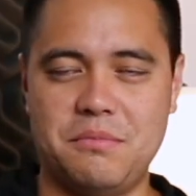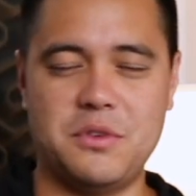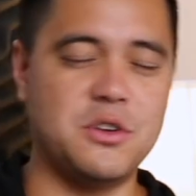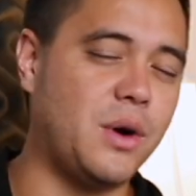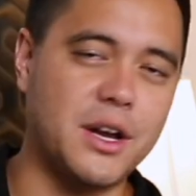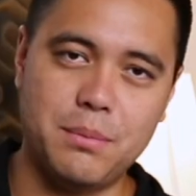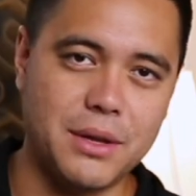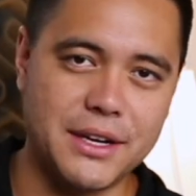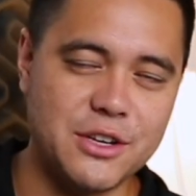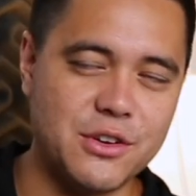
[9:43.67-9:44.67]
want to
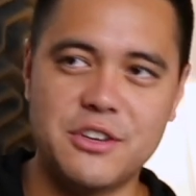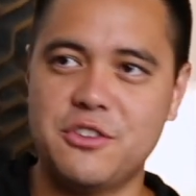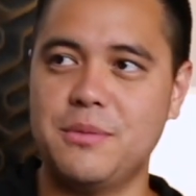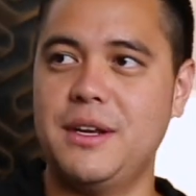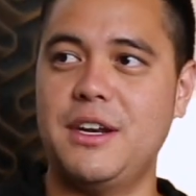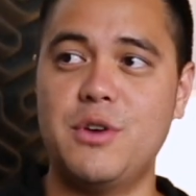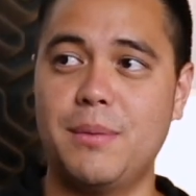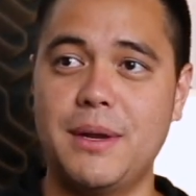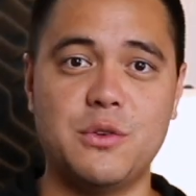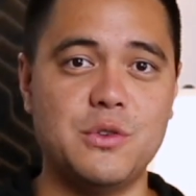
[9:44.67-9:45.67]
plug in your instrument and you want
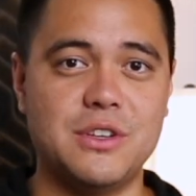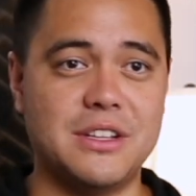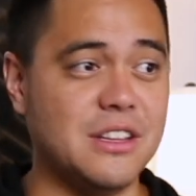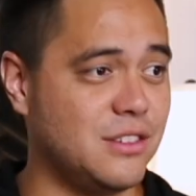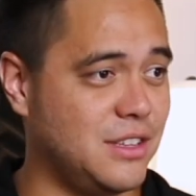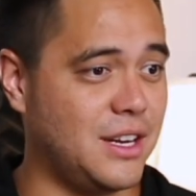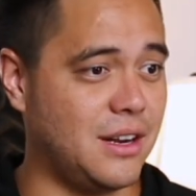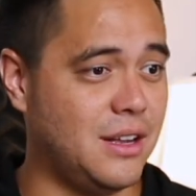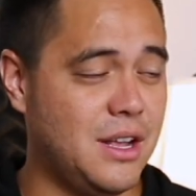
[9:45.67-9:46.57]
to play acoustic, this thing